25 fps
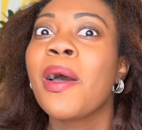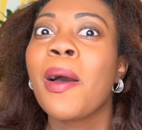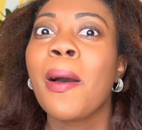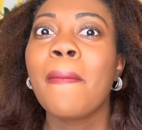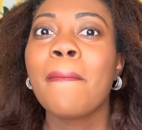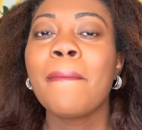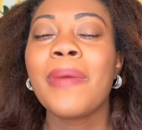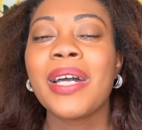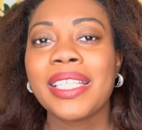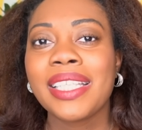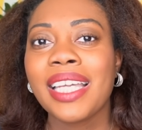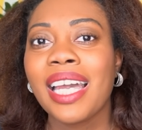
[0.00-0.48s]

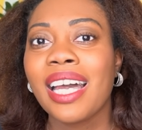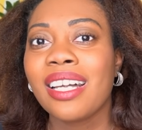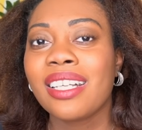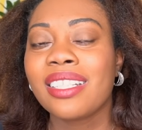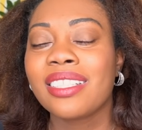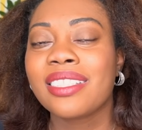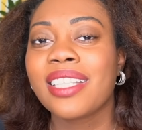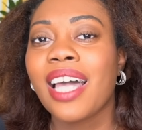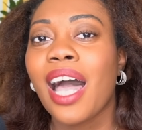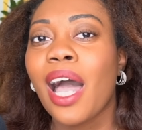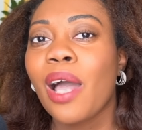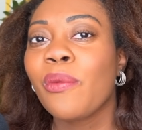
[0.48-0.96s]
But
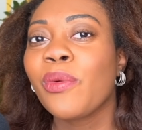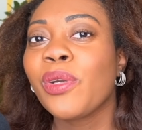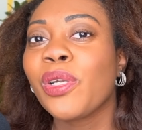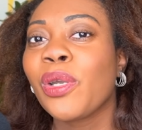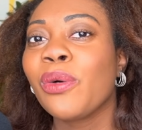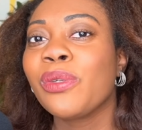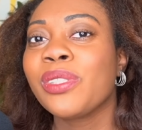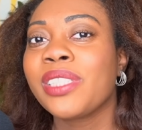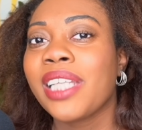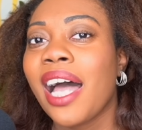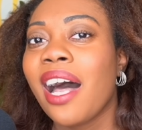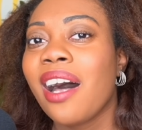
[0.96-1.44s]
yes, I would
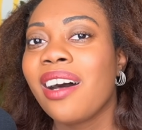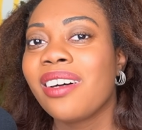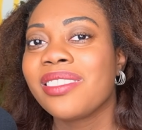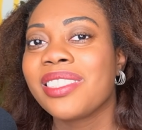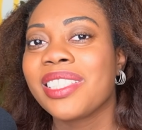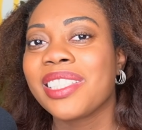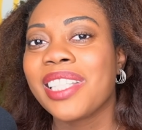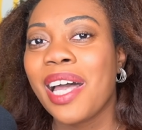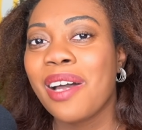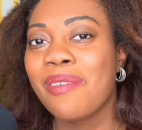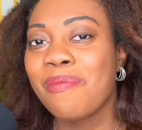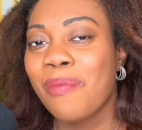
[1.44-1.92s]
go down to
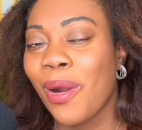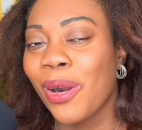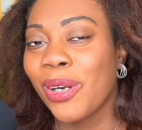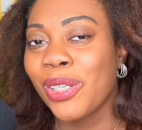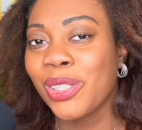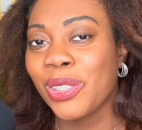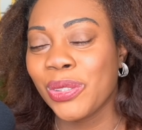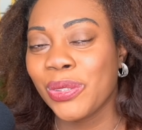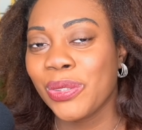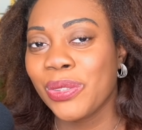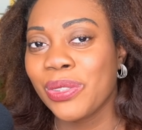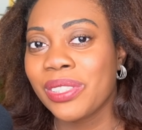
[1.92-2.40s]
that
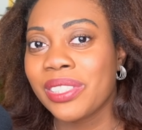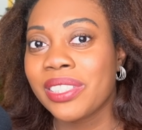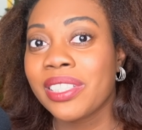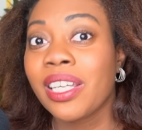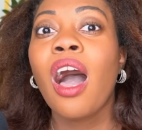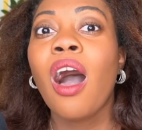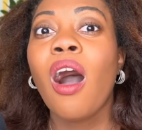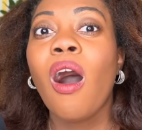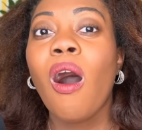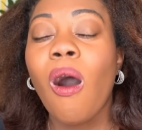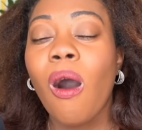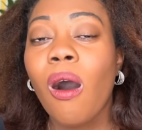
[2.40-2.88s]
Marshalls
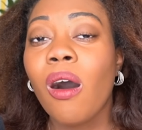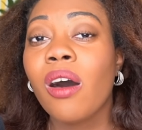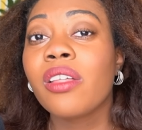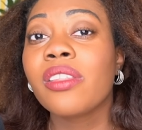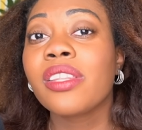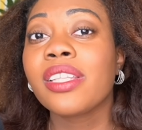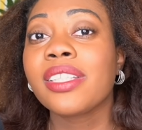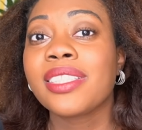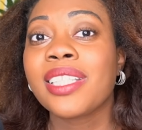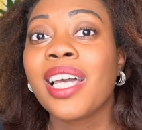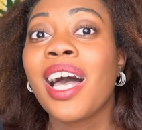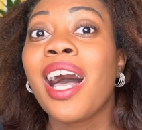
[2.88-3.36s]
all
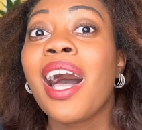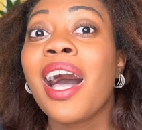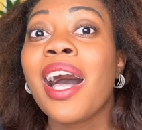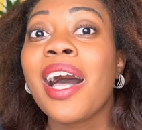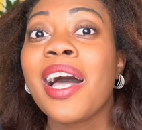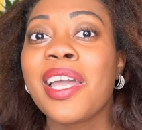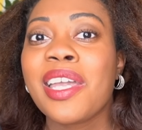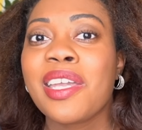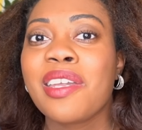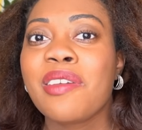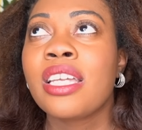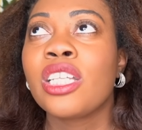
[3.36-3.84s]
the
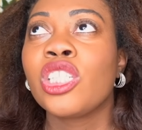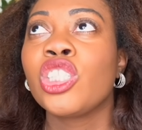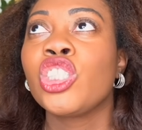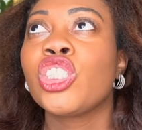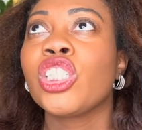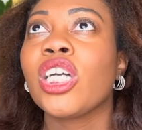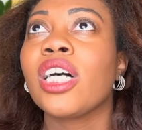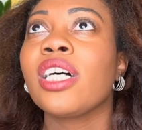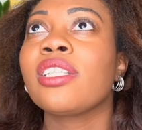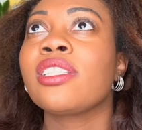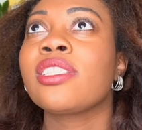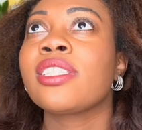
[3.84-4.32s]
time
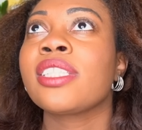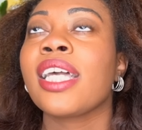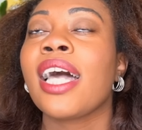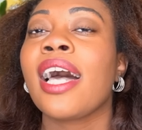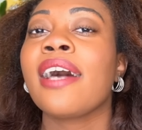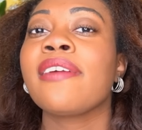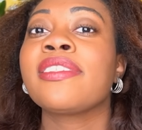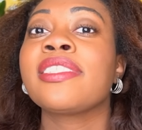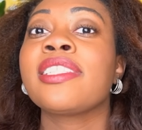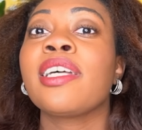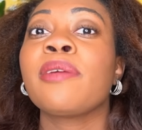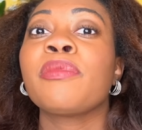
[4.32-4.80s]
just to
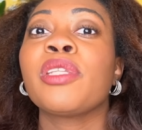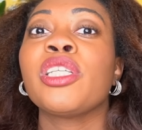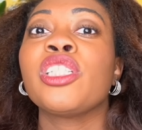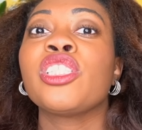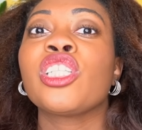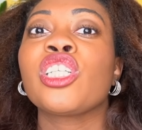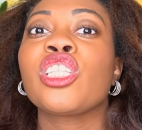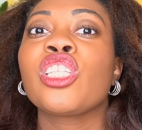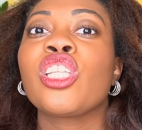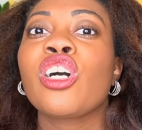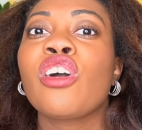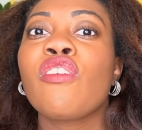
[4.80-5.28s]
have something
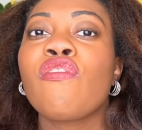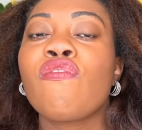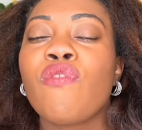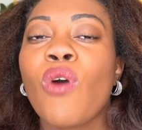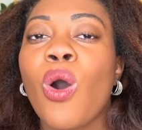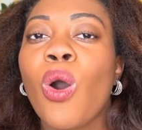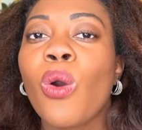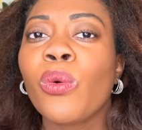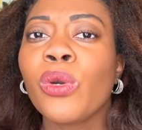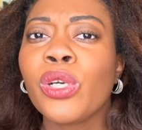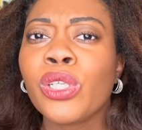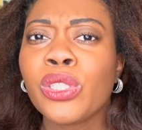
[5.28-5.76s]
to look
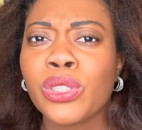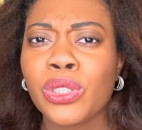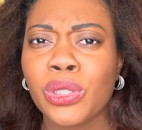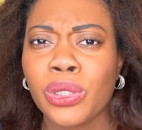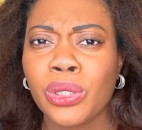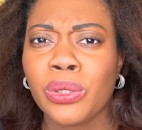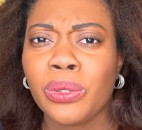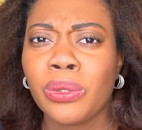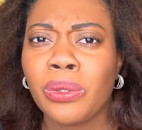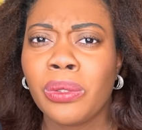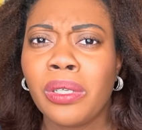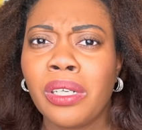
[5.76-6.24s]
forward
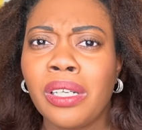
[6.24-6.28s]
to.